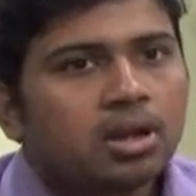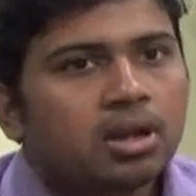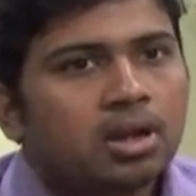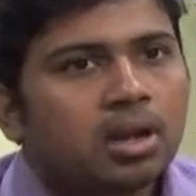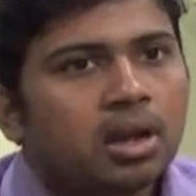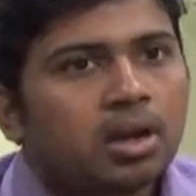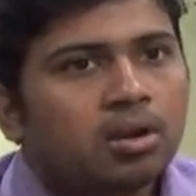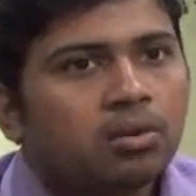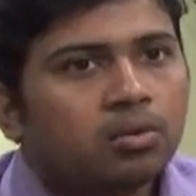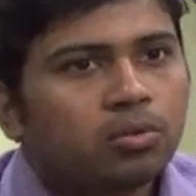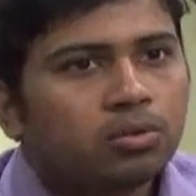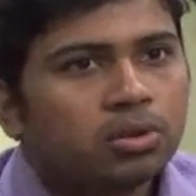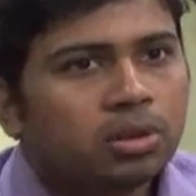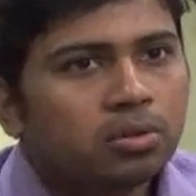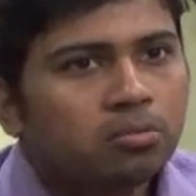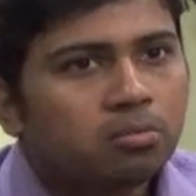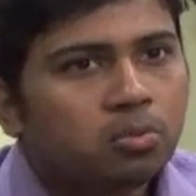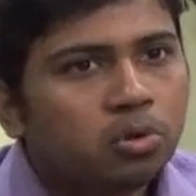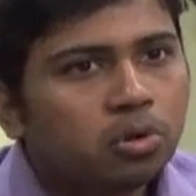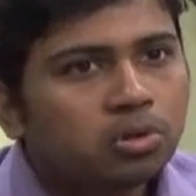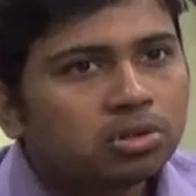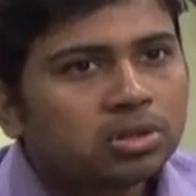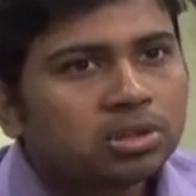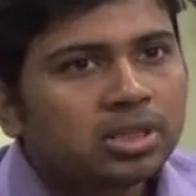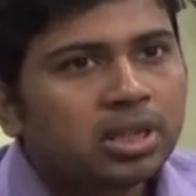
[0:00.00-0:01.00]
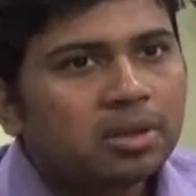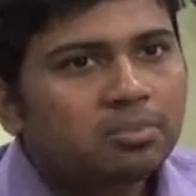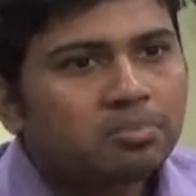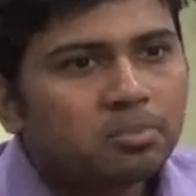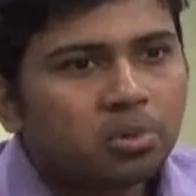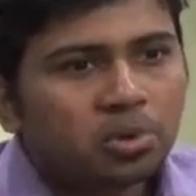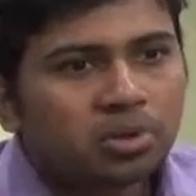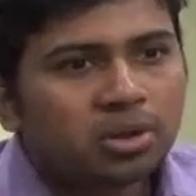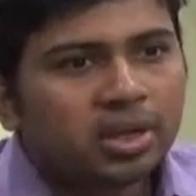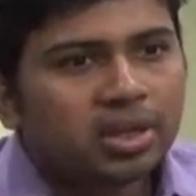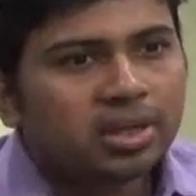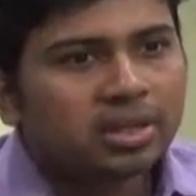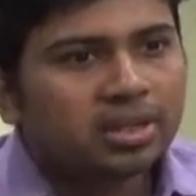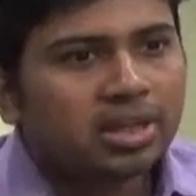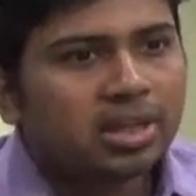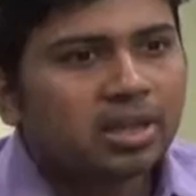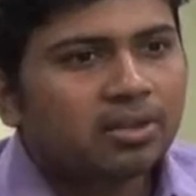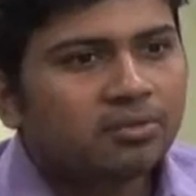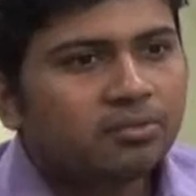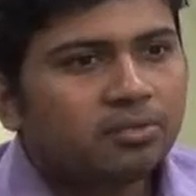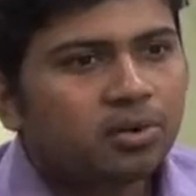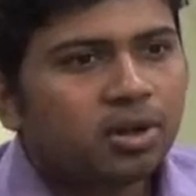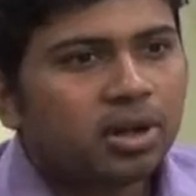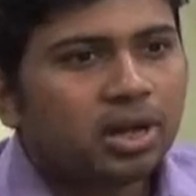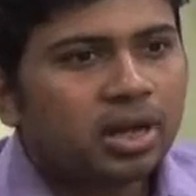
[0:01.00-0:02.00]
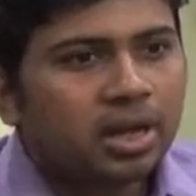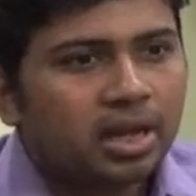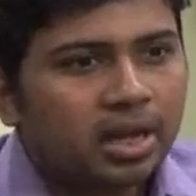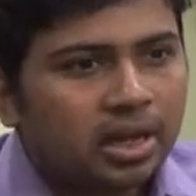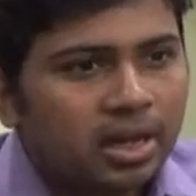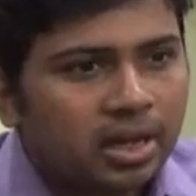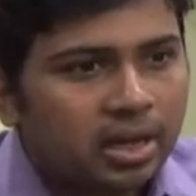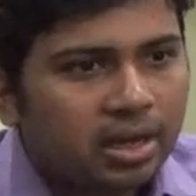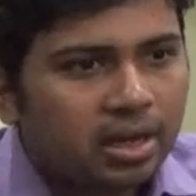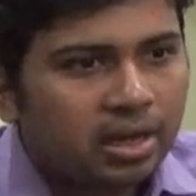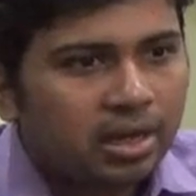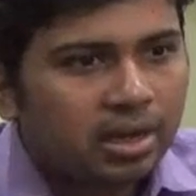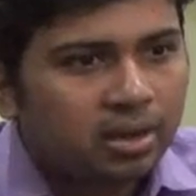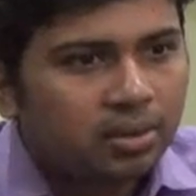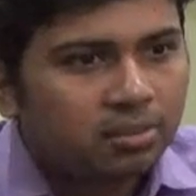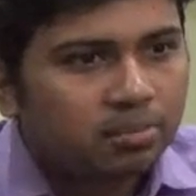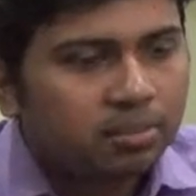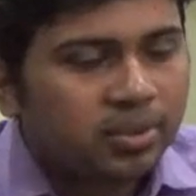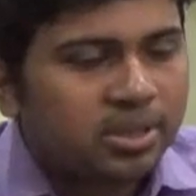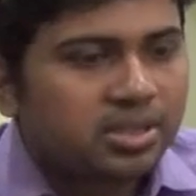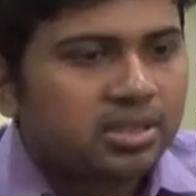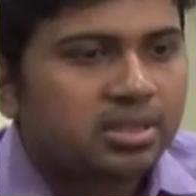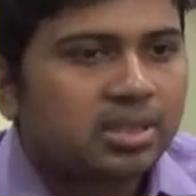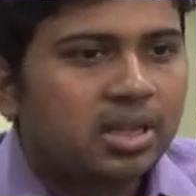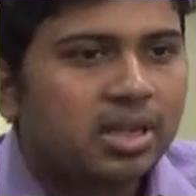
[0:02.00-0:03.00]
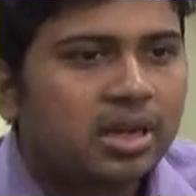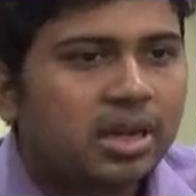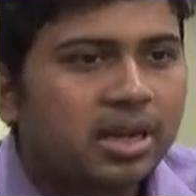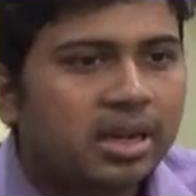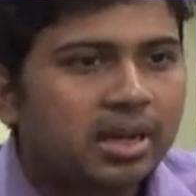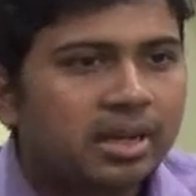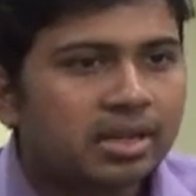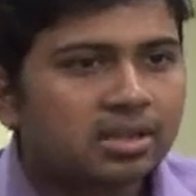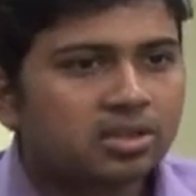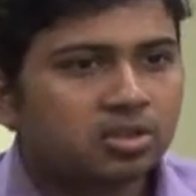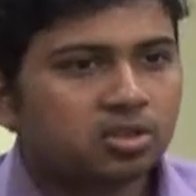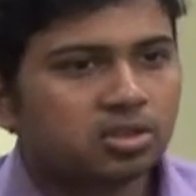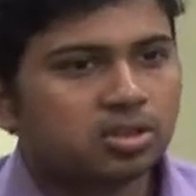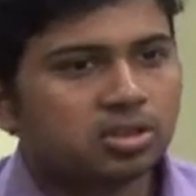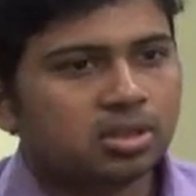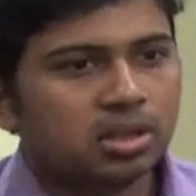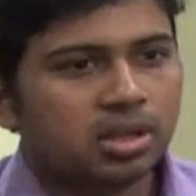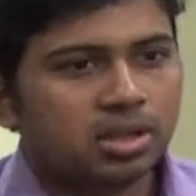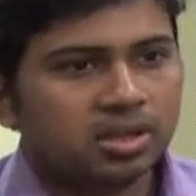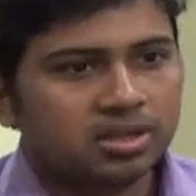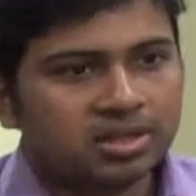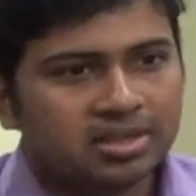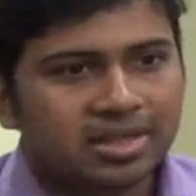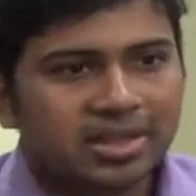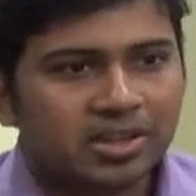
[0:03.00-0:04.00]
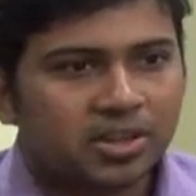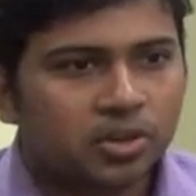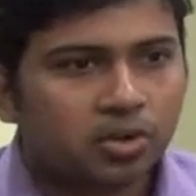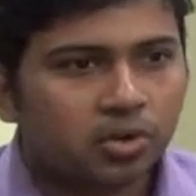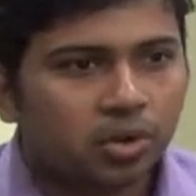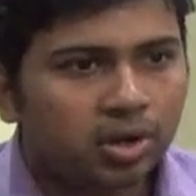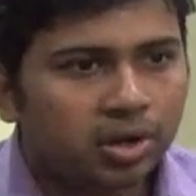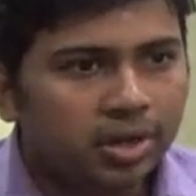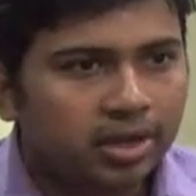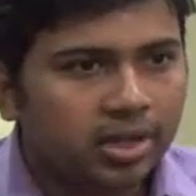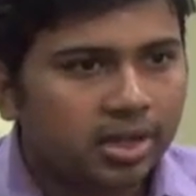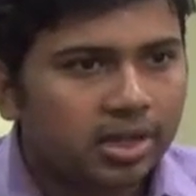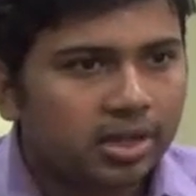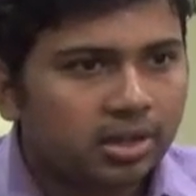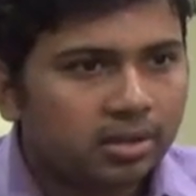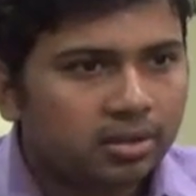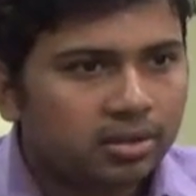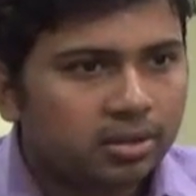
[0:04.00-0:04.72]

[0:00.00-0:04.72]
Now the most important thing for a person is security,